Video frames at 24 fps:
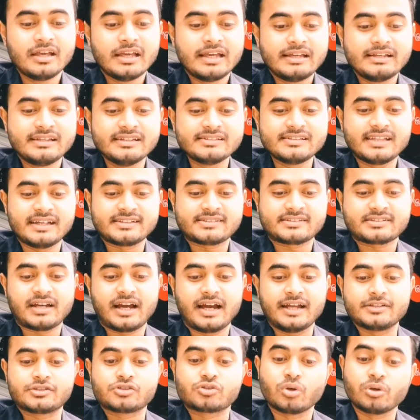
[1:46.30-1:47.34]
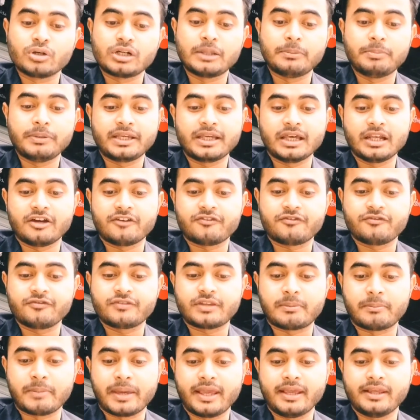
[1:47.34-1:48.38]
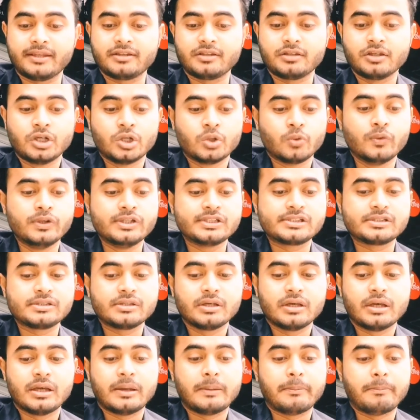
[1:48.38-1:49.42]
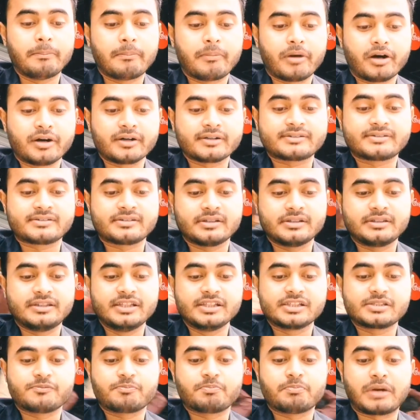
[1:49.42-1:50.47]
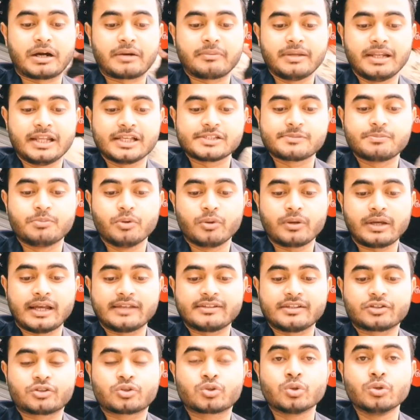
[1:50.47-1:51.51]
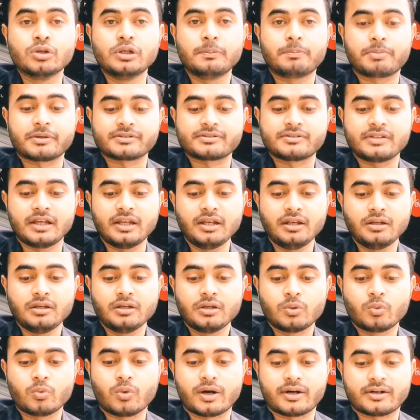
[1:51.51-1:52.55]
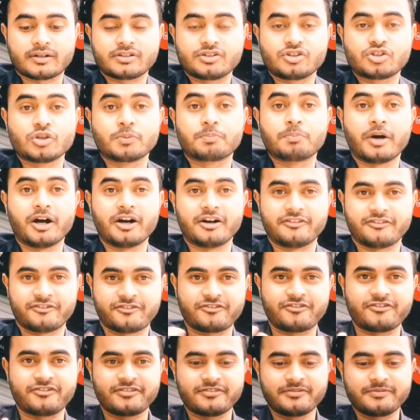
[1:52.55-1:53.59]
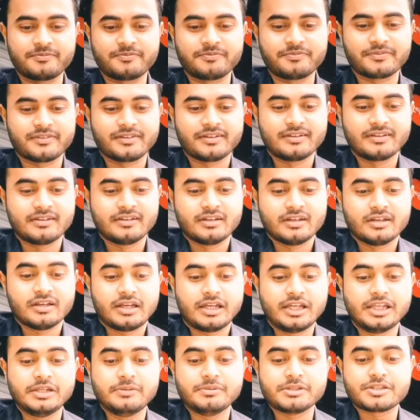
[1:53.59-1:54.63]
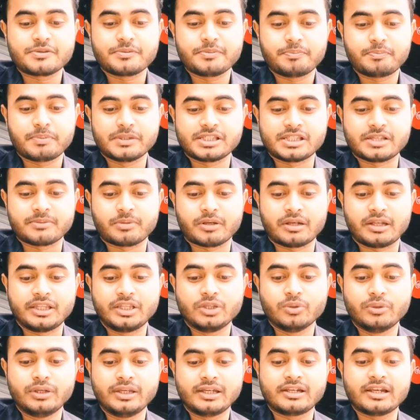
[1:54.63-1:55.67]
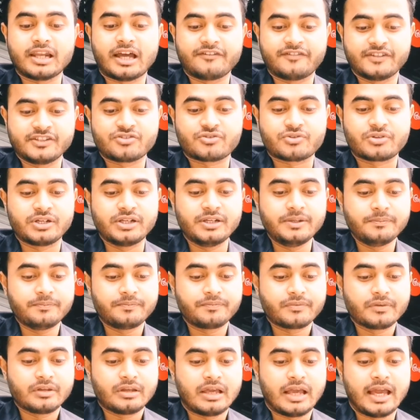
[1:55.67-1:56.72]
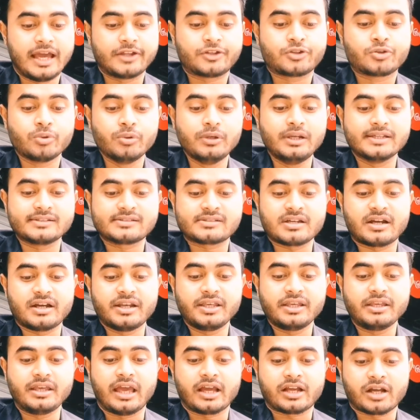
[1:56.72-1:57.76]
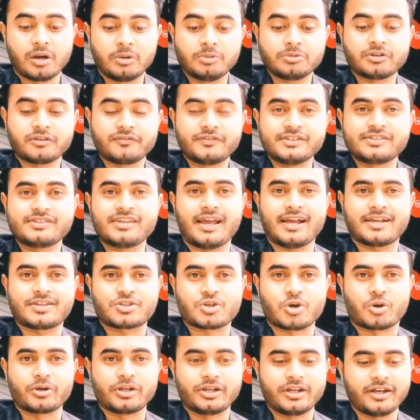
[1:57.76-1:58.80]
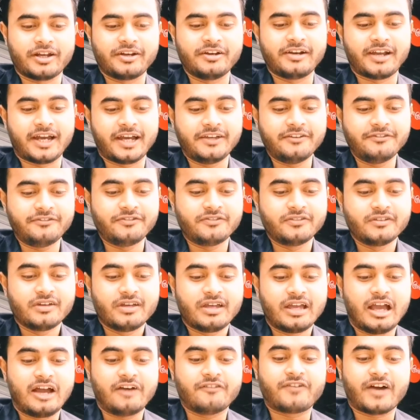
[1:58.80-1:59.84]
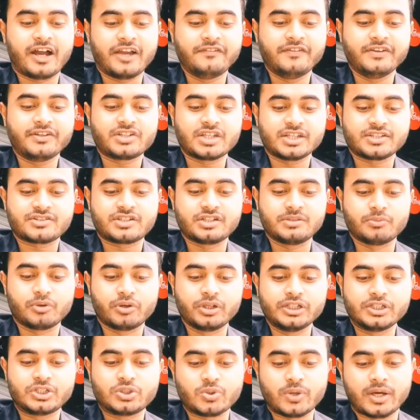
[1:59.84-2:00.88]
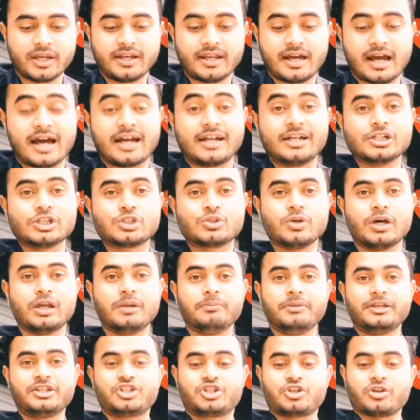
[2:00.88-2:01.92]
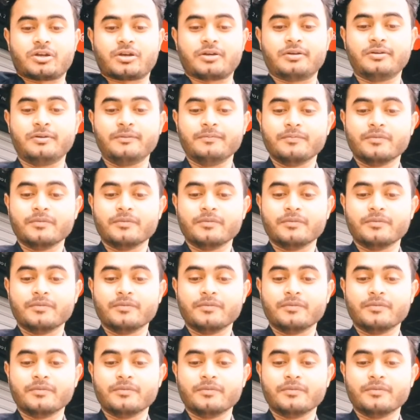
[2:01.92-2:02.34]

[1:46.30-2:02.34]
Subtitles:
It is the style so typical of the man which marks this marvelous book as a truly personal work. Superb, indispensable, unique life history, a truly stunning account of his extraordinary life, a vivid testimony to an unusual mixture